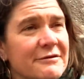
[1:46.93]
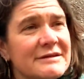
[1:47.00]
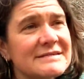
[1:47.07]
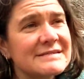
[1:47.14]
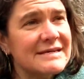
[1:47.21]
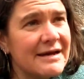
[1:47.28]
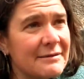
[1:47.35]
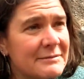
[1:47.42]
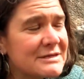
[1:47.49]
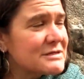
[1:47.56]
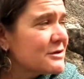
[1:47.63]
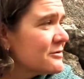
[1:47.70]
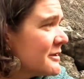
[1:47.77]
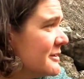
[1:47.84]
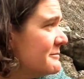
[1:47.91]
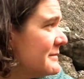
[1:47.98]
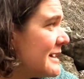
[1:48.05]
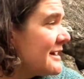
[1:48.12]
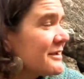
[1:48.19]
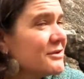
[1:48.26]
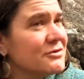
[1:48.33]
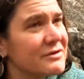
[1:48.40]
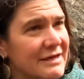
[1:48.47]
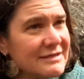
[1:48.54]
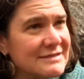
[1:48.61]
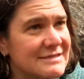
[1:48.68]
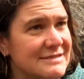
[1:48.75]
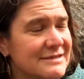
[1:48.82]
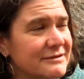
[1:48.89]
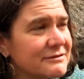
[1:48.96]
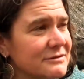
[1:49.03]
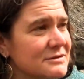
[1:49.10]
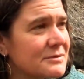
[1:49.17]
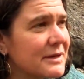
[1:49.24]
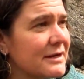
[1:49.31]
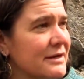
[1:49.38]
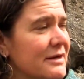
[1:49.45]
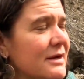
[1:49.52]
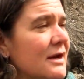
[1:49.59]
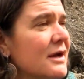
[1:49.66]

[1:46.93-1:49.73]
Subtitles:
The salmon don't come back. You get silt, right?